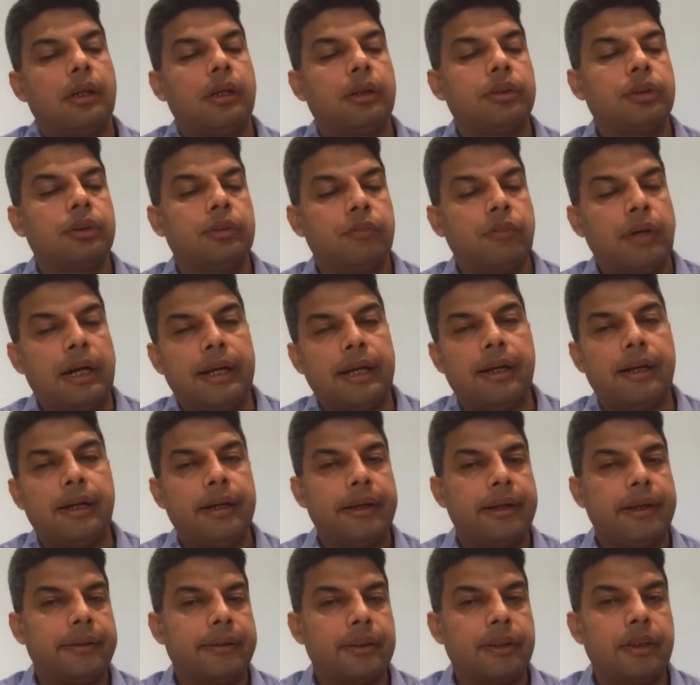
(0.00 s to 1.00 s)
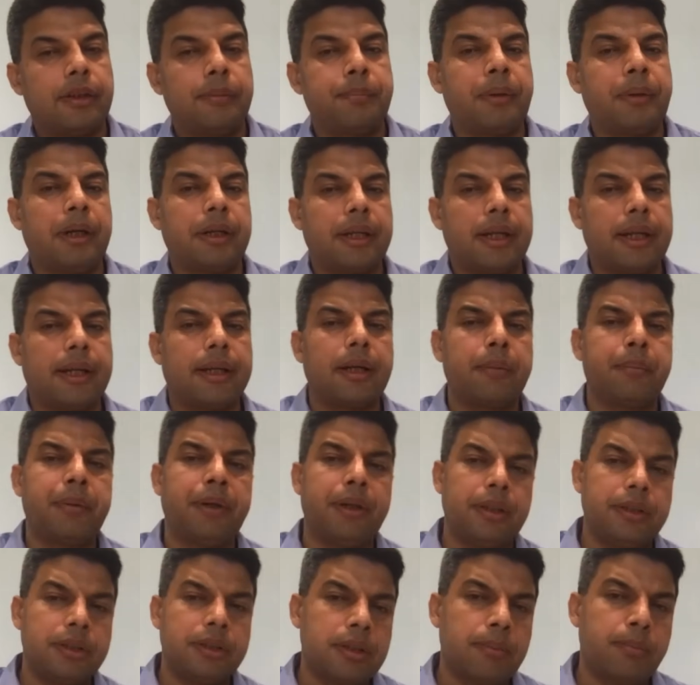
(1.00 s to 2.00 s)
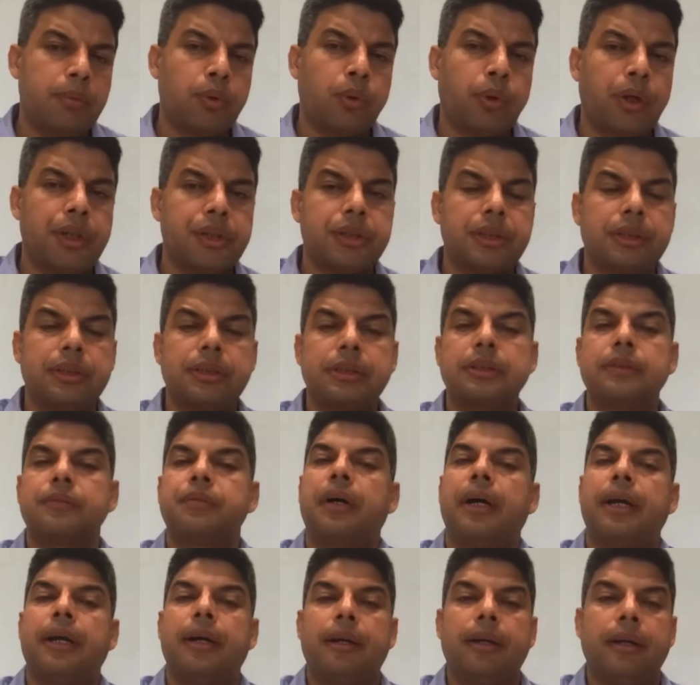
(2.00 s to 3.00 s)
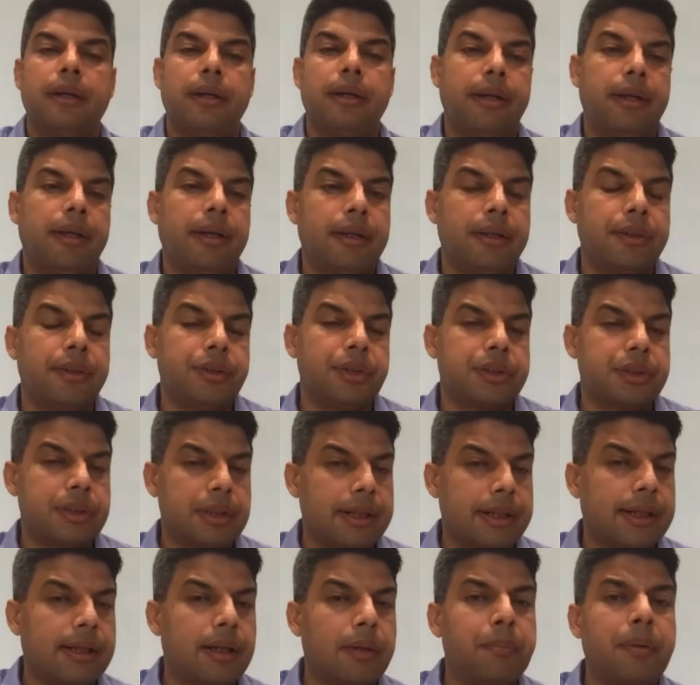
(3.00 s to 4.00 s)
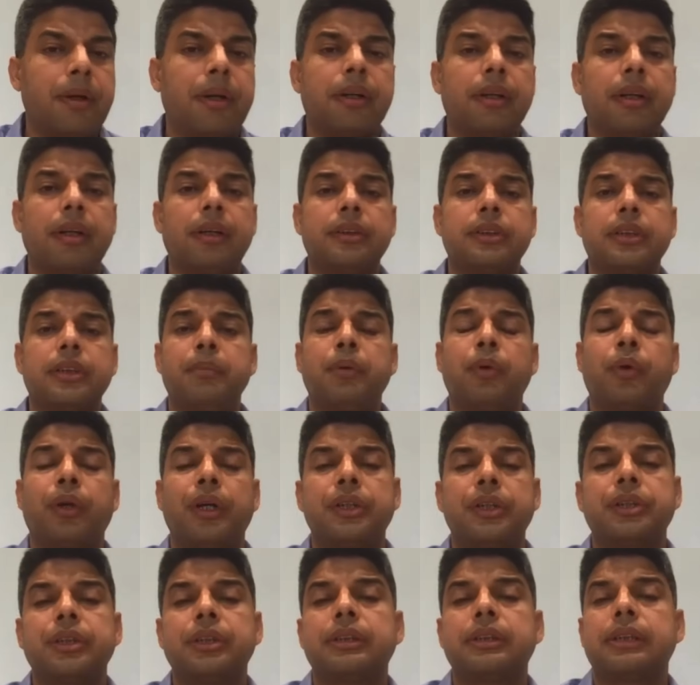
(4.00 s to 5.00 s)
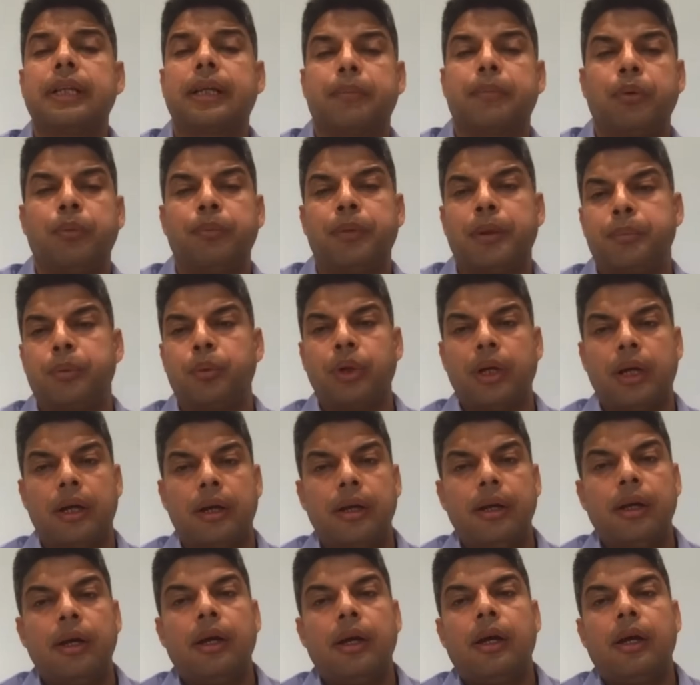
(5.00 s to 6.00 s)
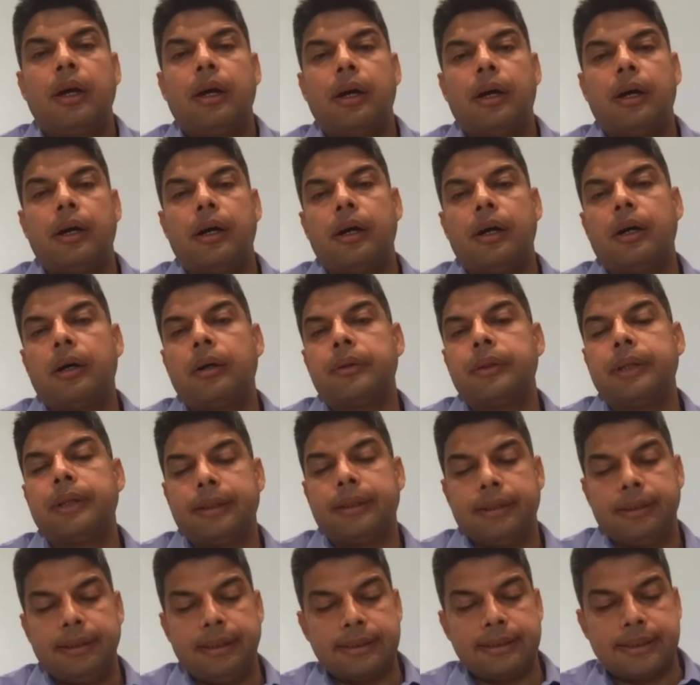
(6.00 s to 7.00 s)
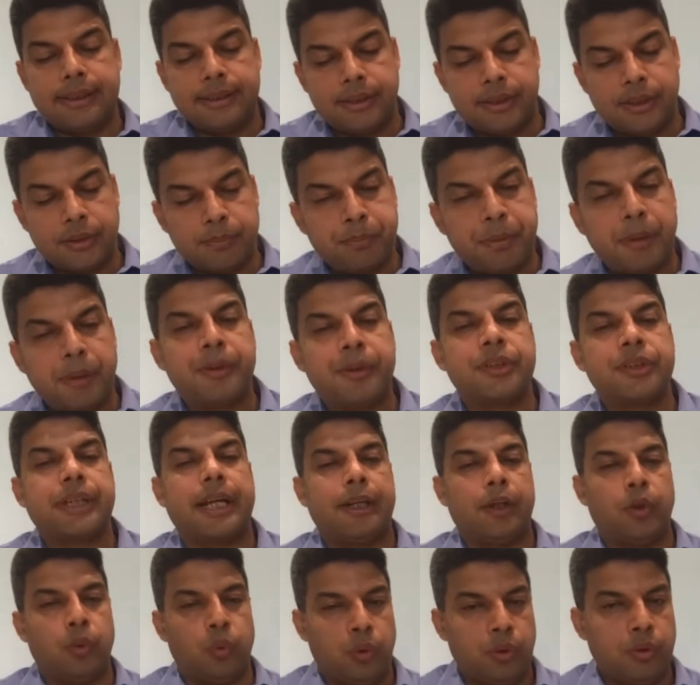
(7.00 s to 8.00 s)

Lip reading: via a third party agreement in some locations, via a registered agreement in some locations like Mumbai, Pune, that this is the payment schedule.